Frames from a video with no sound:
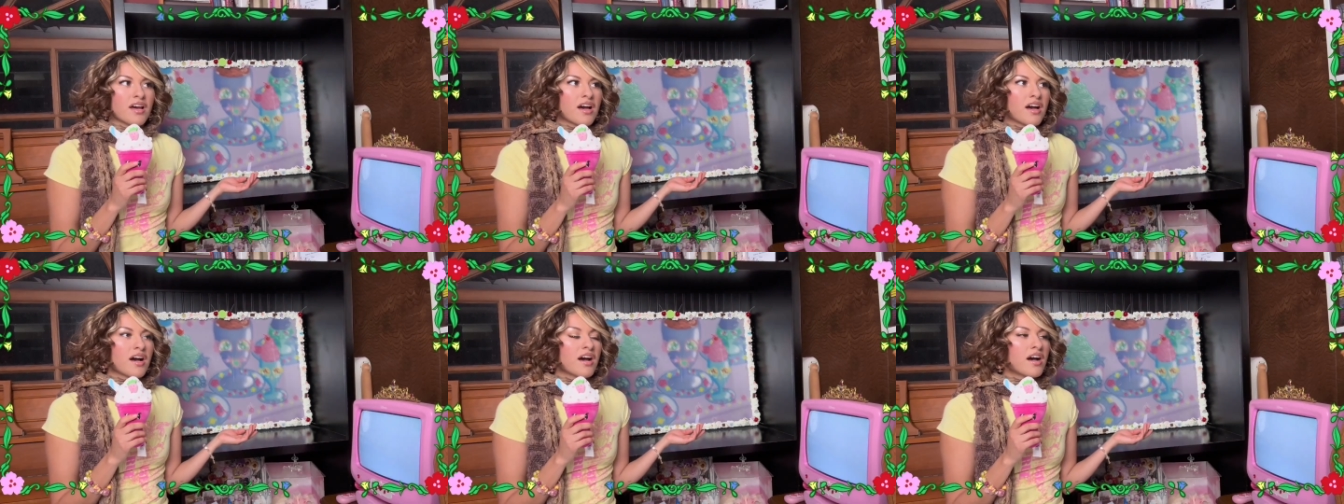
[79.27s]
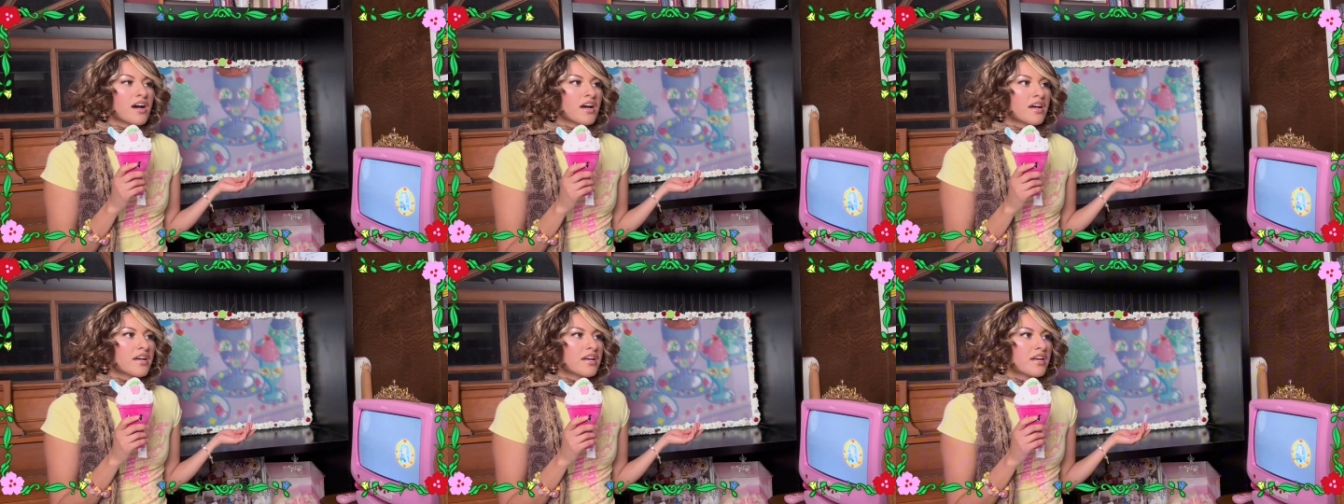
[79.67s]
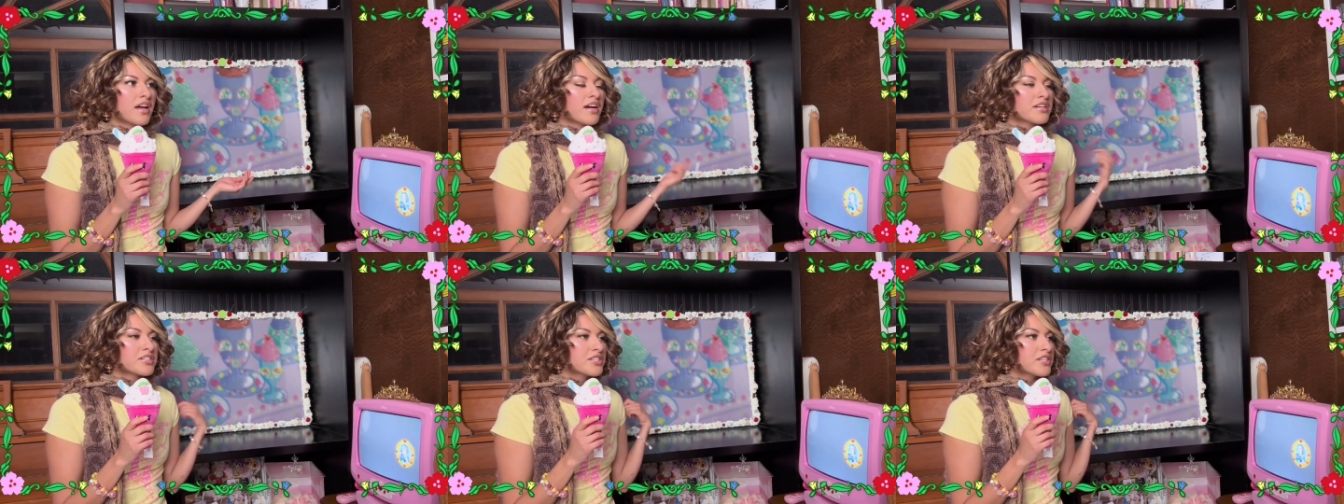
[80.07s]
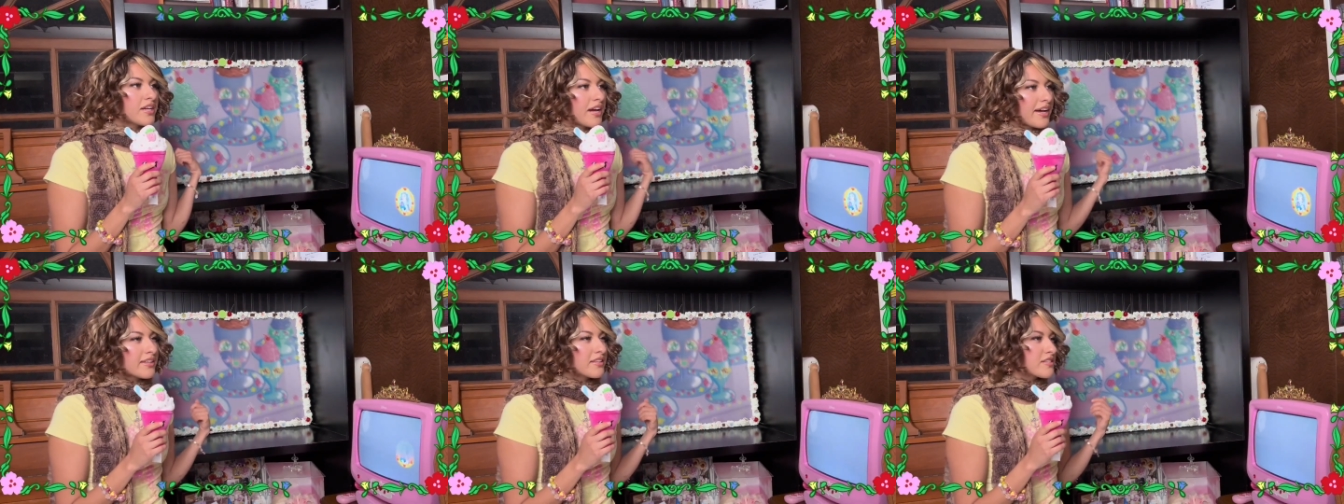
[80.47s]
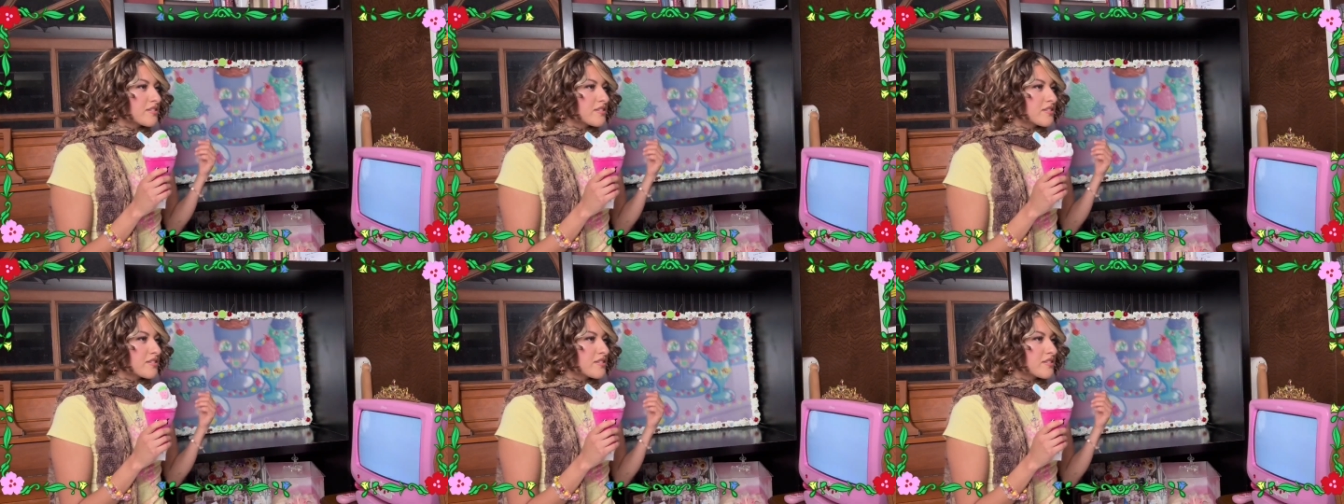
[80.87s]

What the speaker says: I actually had this